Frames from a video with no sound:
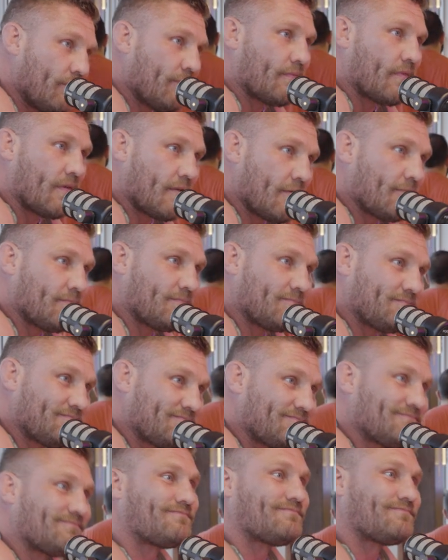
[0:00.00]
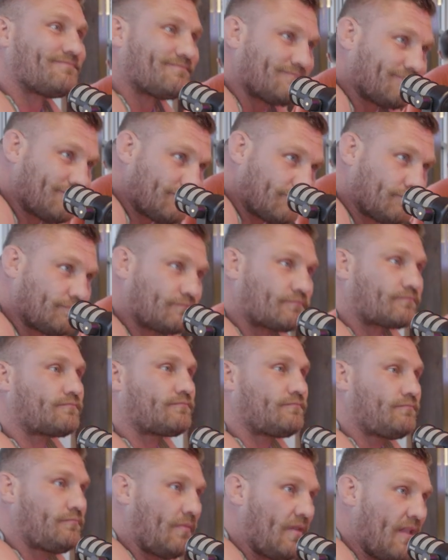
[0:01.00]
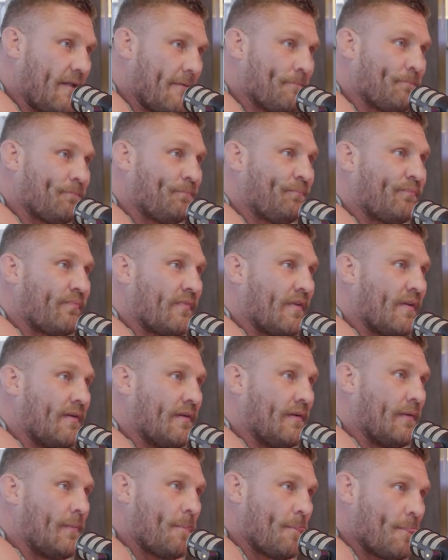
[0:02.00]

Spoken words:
for Josh Barnett? And I told him, I'm like, dude,